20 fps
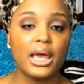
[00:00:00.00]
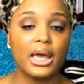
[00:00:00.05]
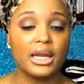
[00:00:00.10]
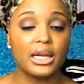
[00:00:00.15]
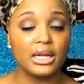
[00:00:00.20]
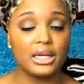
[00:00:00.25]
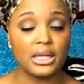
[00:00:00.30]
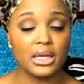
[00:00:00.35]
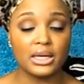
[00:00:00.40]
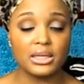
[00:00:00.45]

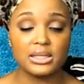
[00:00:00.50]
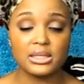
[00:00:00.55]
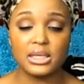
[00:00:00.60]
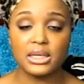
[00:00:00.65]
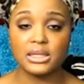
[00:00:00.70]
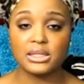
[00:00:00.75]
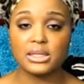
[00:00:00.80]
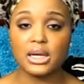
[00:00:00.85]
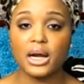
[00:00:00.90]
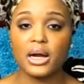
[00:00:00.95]
and it does
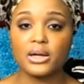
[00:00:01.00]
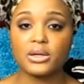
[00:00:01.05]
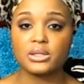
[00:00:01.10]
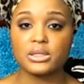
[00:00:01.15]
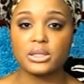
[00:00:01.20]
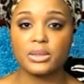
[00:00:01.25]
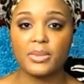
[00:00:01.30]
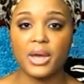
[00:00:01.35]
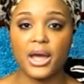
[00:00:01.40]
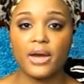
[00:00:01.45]
get
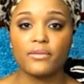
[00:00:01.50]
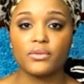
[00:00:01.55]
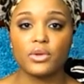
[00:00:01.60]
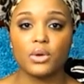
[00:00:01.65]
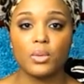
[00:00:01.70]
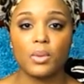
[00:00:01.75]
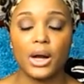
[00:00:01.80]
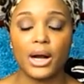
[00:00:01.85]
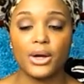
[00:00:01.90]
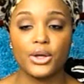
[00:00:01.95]
tiresome
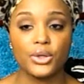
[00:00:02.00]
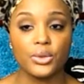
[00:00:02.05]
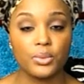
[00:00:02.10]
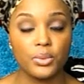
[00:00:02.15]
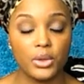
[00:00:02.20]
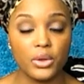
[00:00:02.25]
after a while you